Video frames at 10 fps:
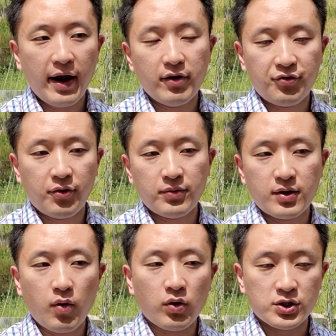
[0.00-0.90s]
from the
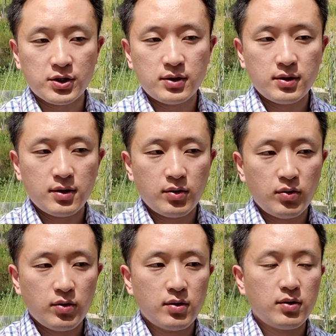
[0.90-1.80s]
ocean
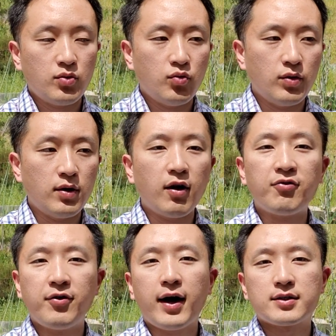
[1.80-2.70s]
will
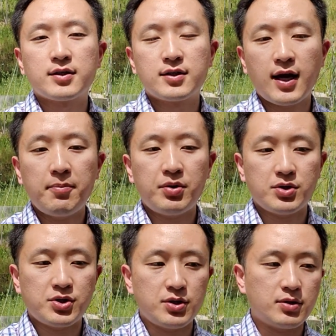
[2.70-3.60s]
affect
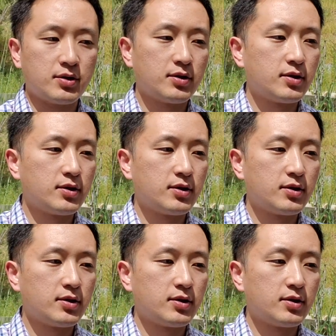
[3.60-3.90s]
temperature